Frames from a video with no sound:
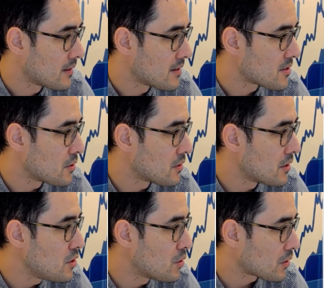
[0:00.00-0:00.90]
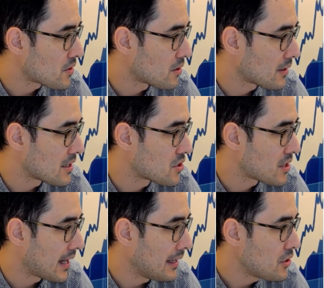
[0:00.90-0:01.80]
So the New York Stock
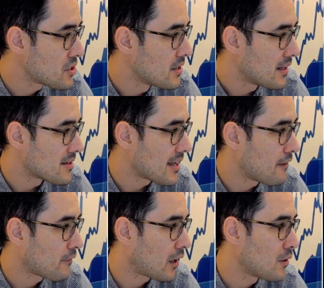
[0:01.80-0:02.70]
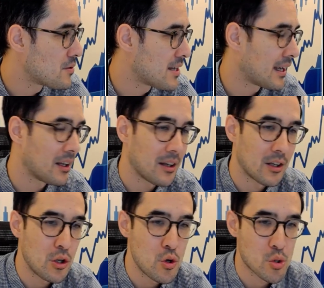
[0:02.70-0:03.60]
Exchange, instead of closing at
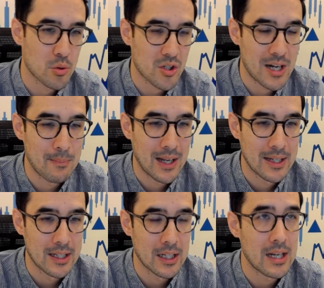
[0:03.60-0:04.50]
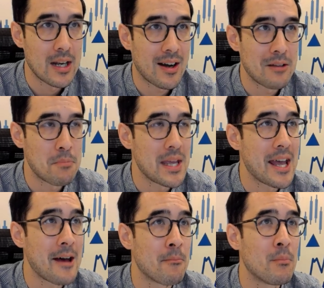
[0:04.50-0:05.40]
the usual time, London, at 9
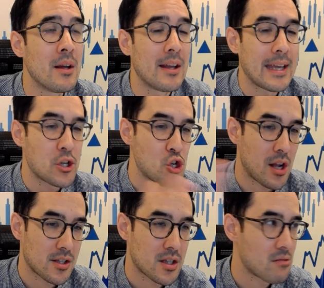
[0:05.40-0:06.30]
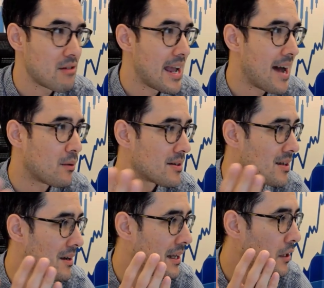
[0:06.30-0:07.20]
p.m., it shuts three hours
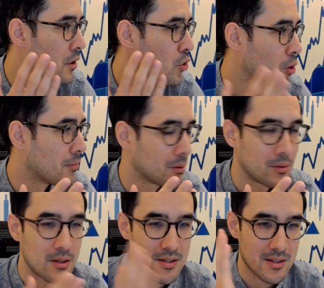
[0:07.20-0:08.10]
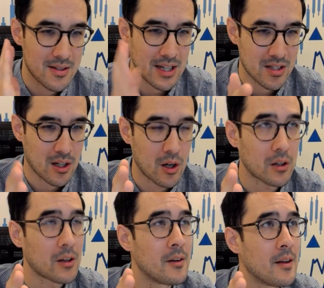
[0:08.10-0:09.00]
earlier than normal, so 6 o'clock.